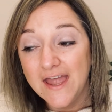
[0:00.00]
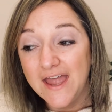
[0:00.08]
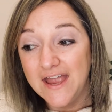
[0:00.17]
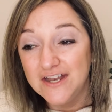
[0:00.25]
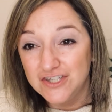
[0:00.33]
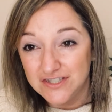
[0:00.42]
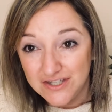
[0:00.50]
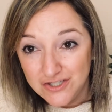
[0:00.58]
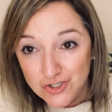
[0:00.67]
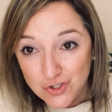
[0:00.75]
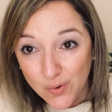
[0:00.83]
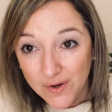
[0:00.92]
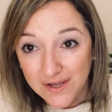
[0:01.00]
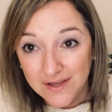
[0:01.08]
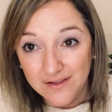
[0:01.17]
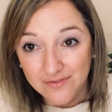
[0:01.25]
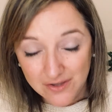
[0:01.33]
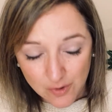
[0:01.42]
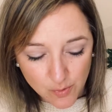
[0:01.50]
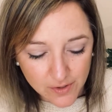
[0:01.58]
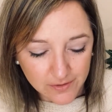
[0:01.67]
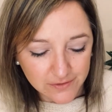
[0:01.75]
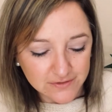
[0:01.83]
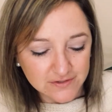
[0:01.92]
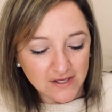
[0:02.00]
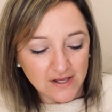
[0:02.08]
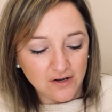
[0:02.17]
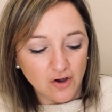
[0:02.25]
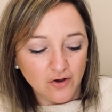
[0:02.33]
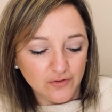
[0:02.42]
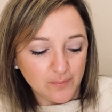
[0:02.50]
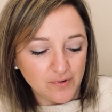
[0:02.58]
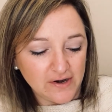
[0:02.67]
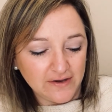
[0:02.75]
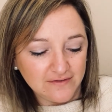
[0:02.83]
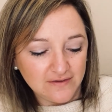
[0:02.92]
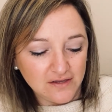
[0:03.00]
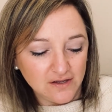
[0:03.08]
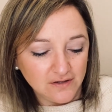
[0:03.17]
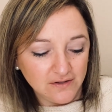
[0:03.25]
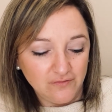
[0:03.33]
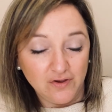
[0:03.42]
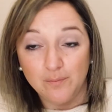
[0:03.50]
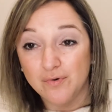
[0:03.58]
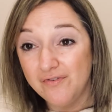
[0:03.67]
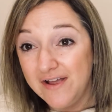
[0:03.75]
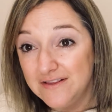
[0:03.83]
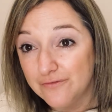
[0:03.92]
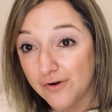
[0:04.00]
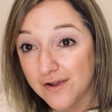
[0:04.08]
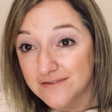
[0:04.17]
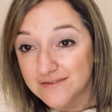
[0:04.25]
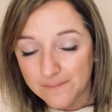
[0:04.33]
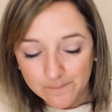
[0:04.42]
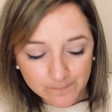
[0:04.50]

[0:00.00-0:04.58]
and just enjoy the oils and all the products that Young Living provides for us.